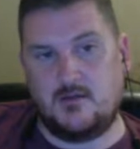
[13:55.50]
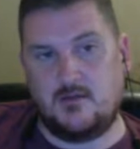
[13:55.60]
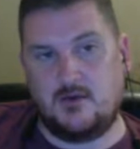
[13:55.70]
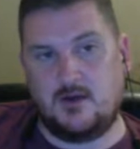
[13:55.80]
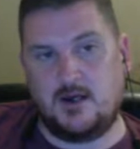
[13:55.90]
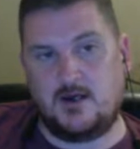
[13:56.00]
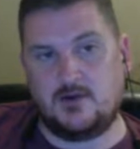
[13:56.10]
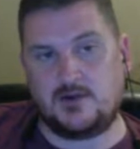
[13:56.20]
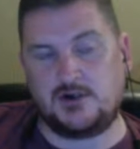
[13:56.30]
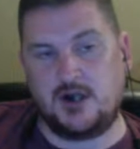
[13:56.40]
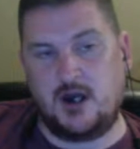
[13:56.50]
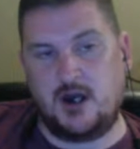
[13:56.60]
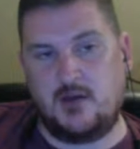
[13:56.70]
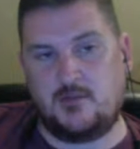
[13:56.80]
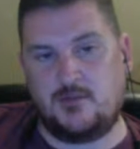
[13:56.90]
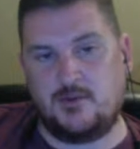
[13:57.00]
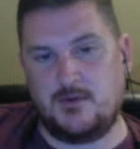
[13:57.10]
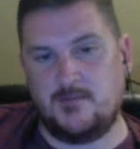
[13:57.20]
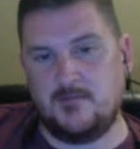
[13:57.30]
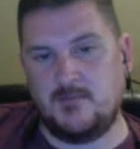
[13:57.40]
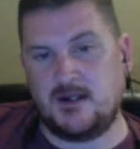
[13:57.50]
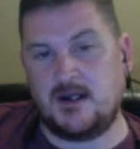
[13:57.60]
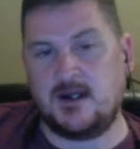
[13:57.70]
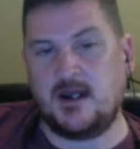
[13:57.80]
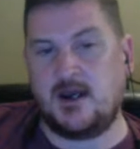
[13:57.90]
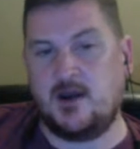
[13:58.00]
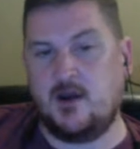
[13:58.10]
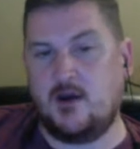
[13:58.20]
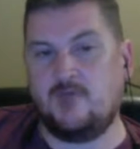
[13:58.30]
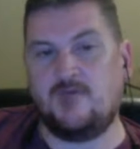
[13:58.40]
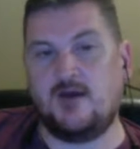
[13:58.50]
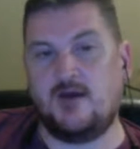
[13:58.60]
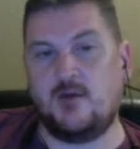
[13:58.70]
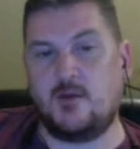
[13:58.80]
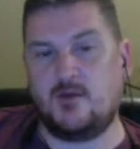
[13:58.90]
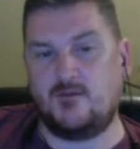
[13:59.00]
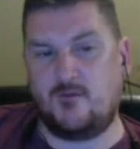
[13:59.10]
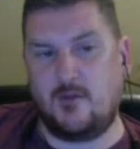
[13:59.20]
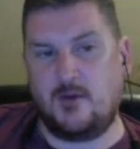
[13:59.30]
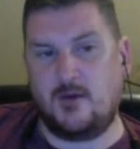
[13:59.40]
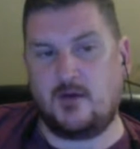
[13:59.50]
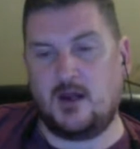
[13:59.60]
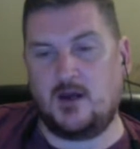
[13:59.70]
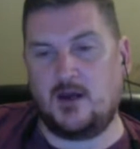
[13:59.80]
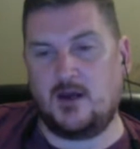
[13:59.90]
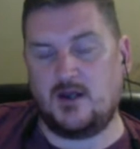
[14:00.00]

Mane looked sharp. Didn't get a lot of help with Robbo going like he